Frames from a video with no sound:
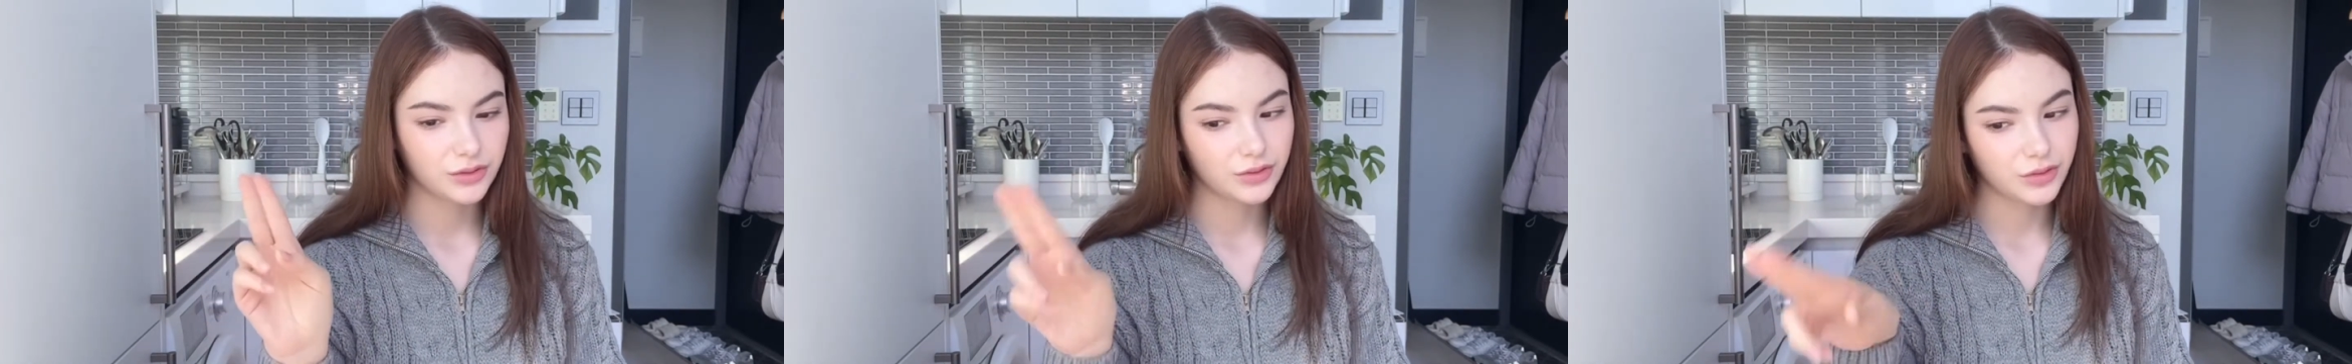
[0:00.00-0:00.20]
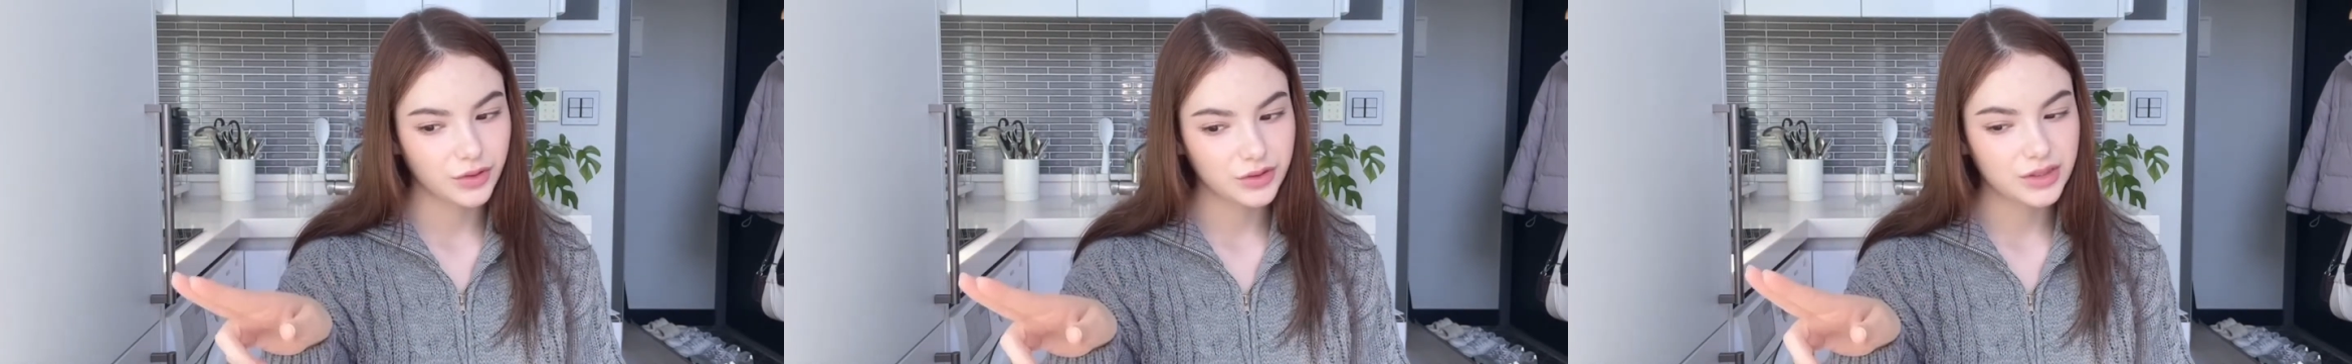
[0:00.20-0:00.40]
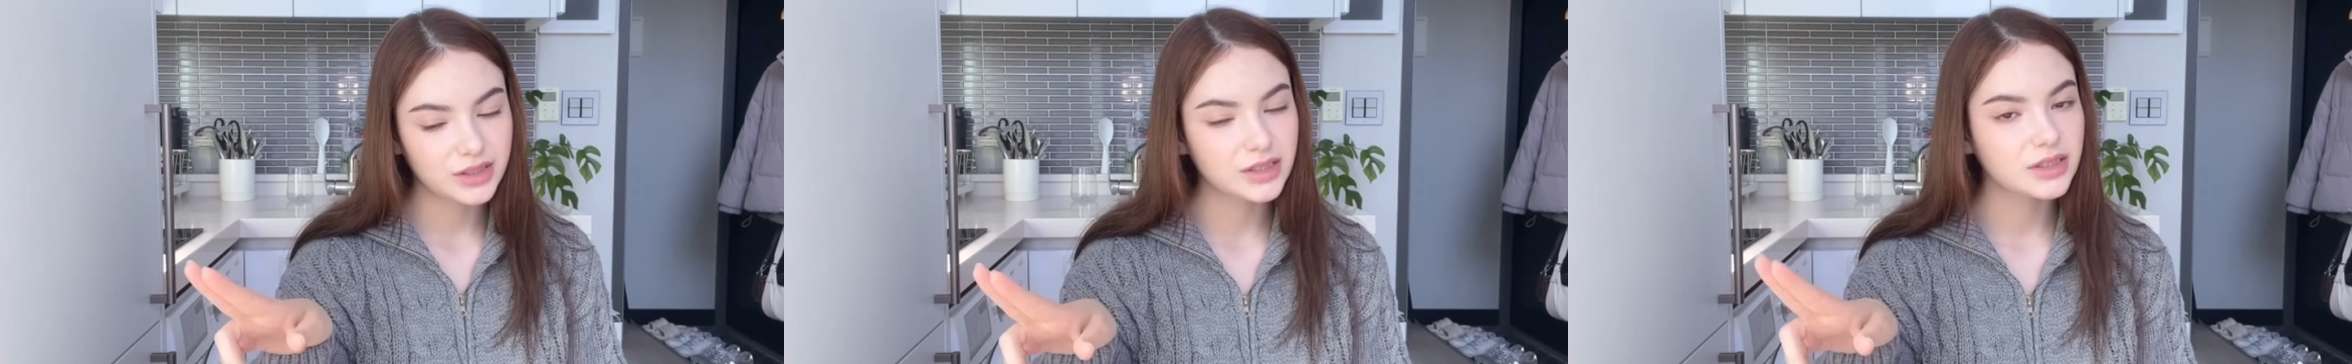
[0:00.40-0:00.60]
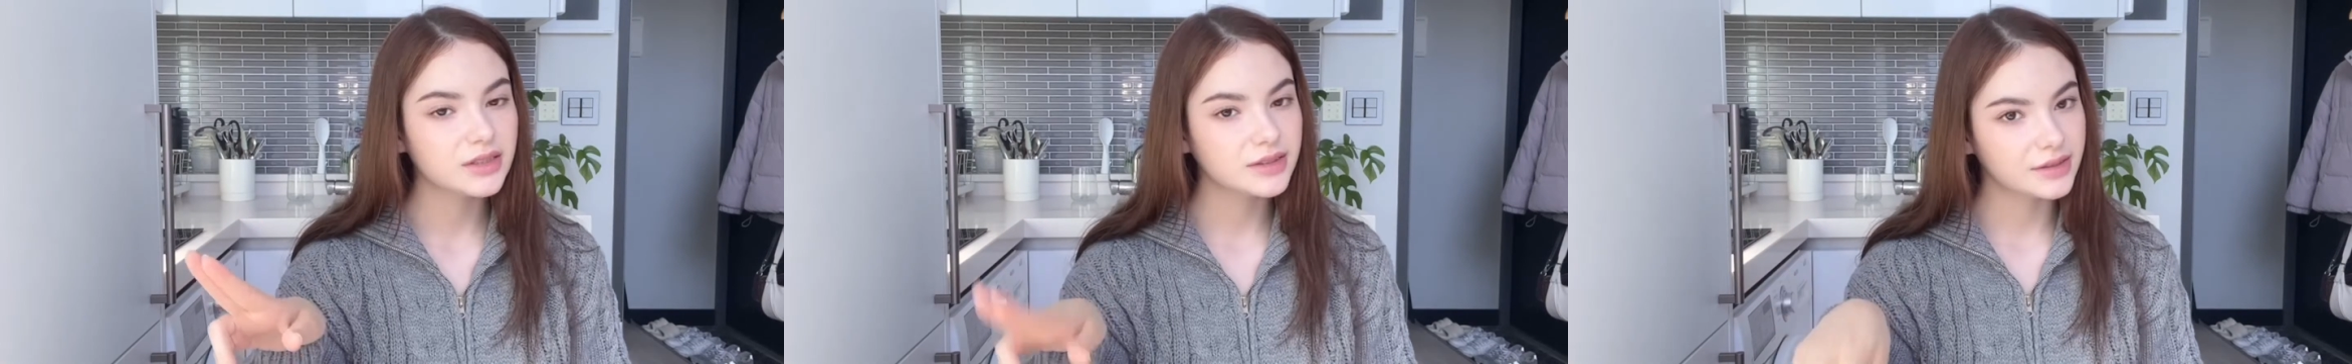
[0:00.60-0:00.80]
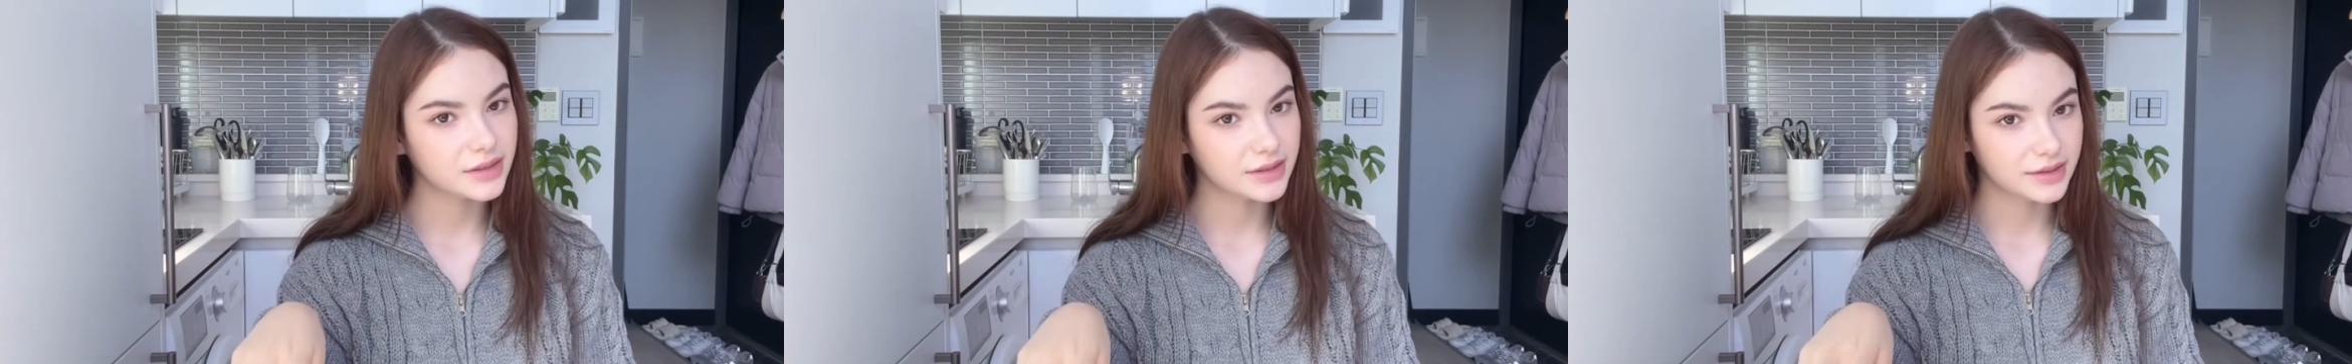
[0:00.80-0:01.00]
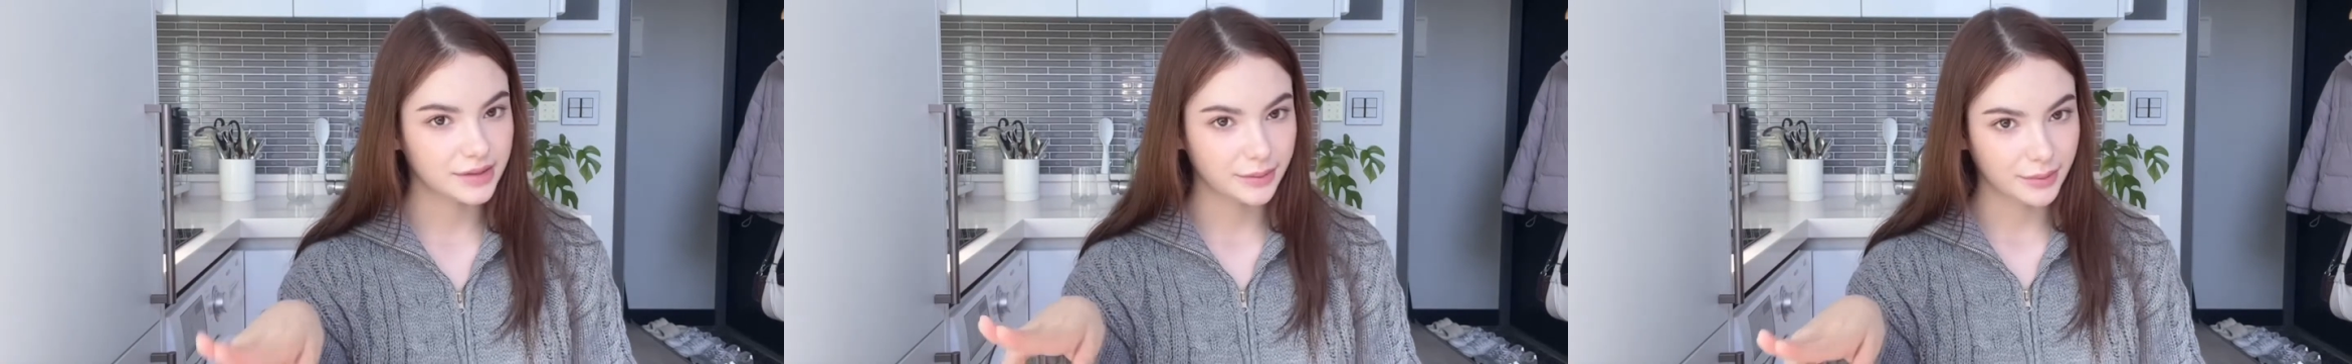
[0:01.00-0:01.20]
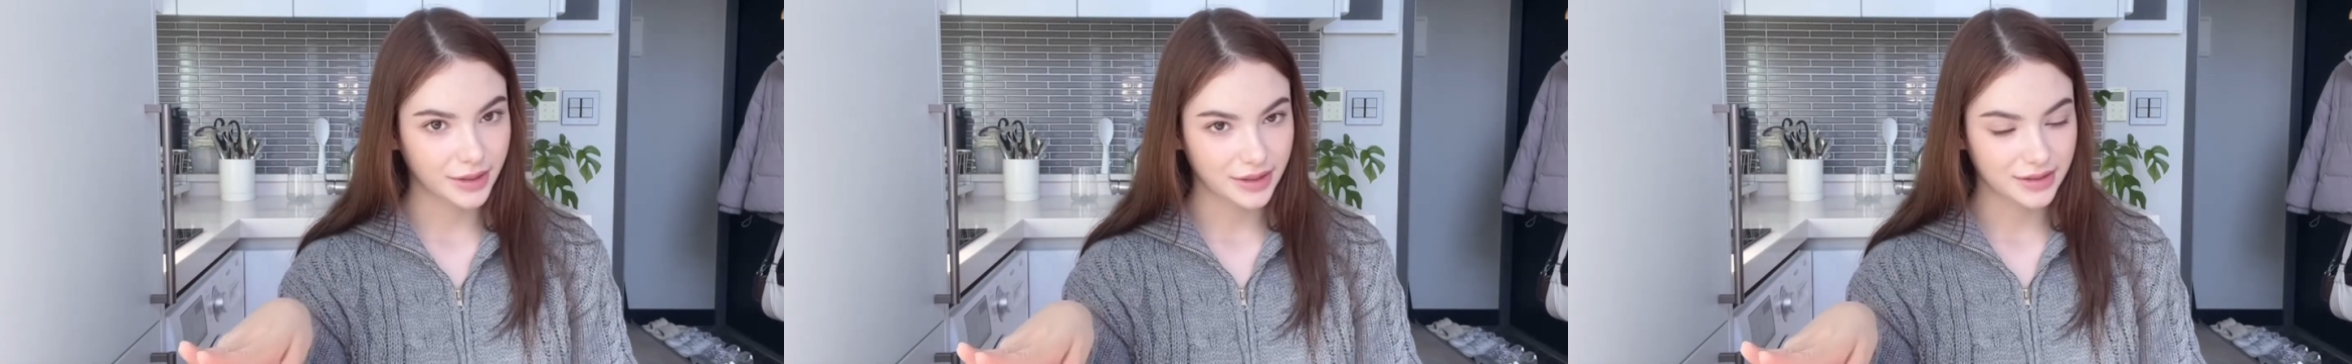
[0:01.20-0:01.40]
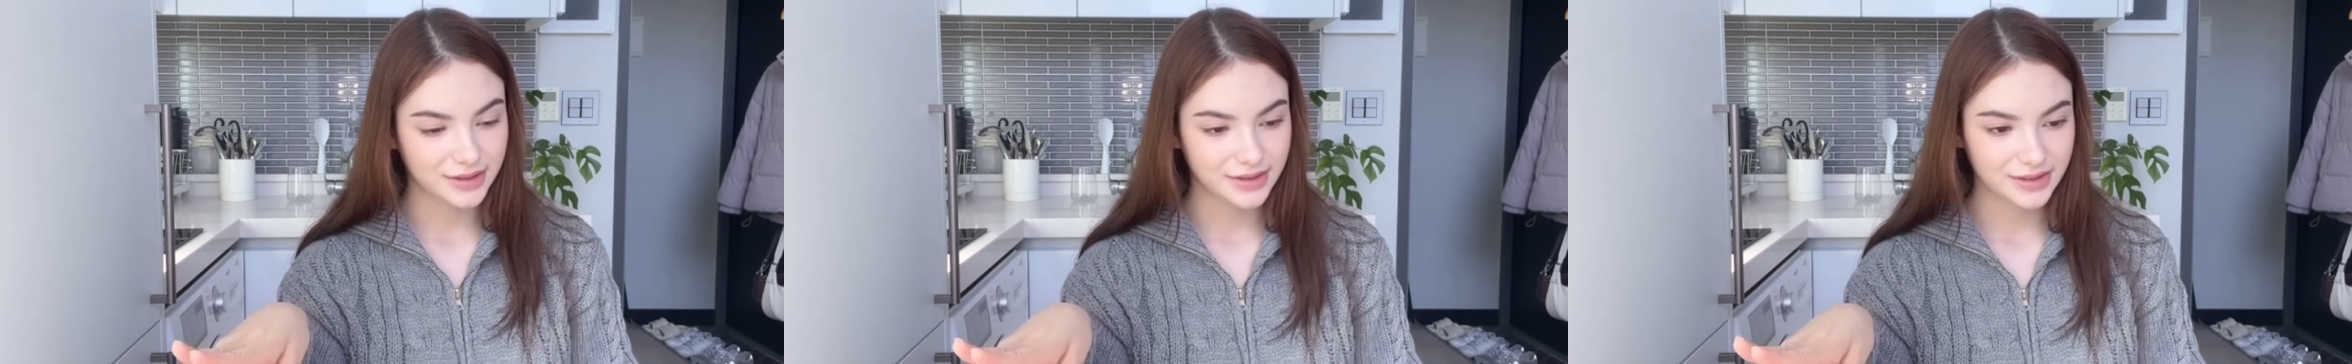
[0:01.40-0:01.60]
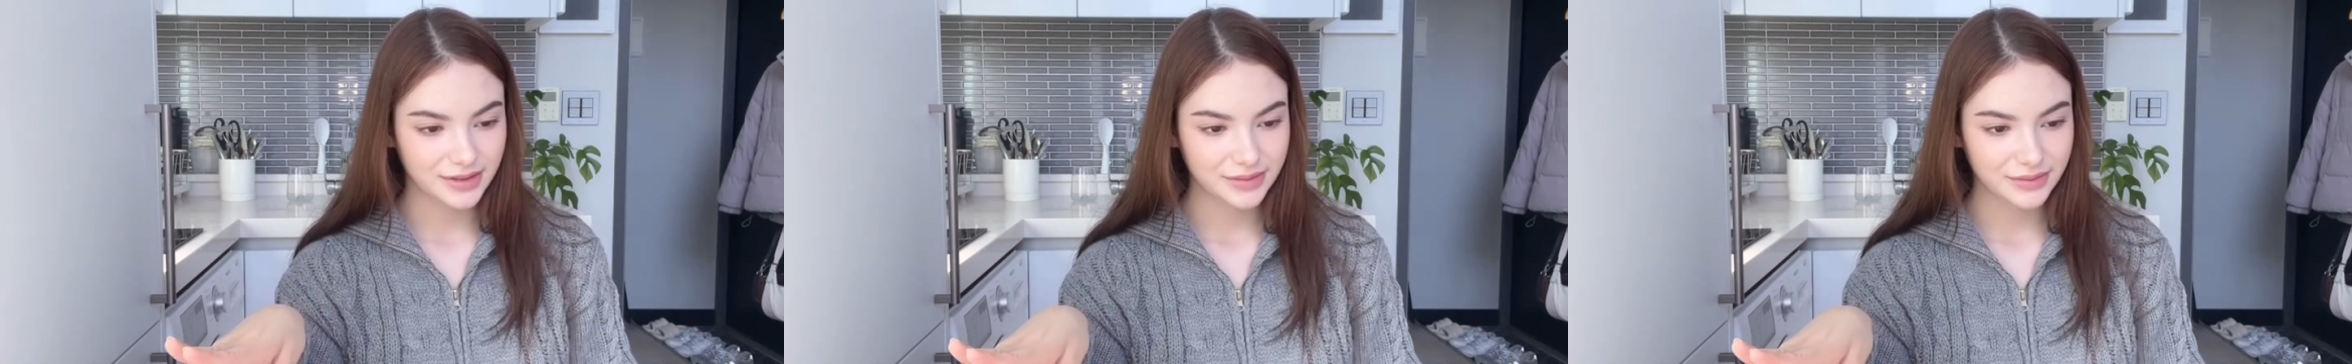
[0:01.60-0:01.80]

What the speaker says: 30-60 minutes.